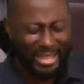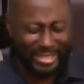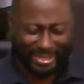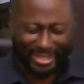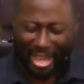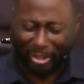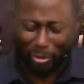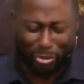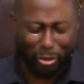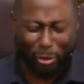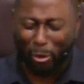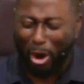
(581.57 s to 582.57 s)
he's not on
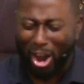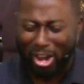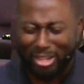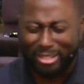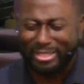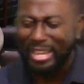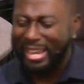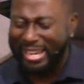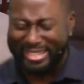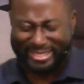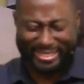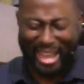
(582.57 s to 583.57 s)
the cross,
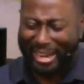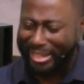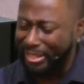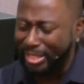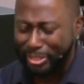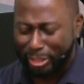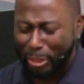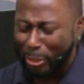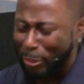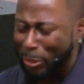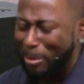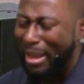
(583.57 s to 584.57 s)
he's not in the
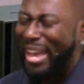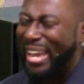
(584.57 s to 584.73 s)
tomb.